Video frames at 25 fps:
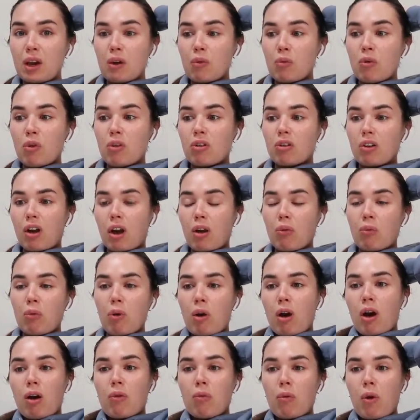
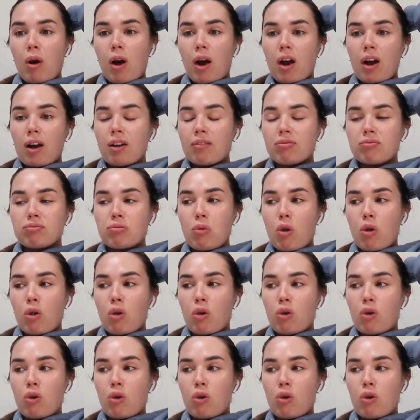What